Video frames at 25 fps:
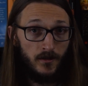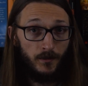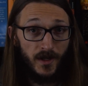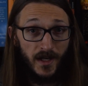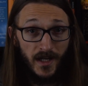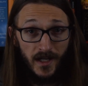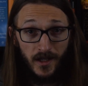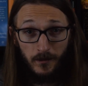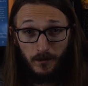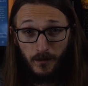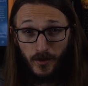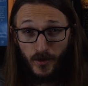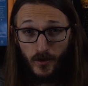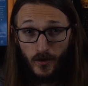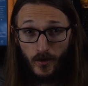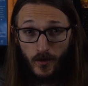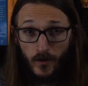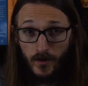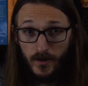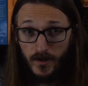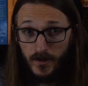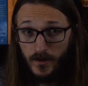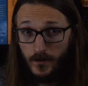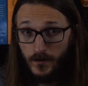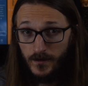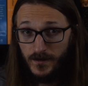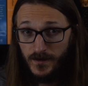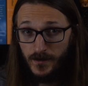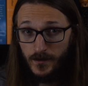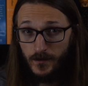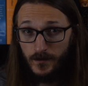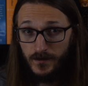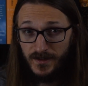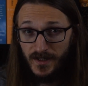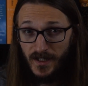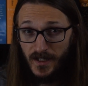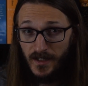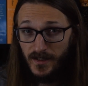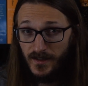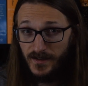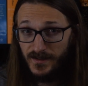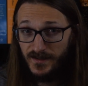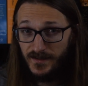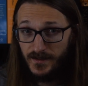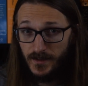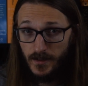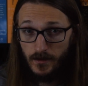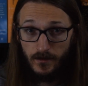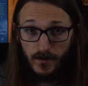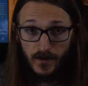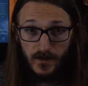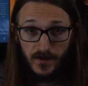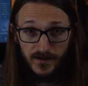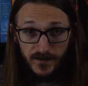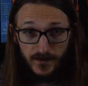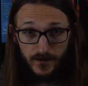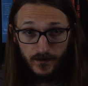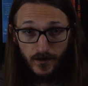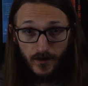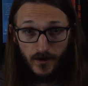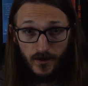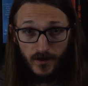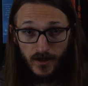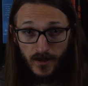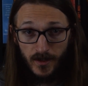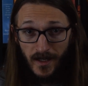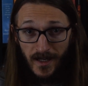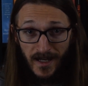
but I implore you to take a serious look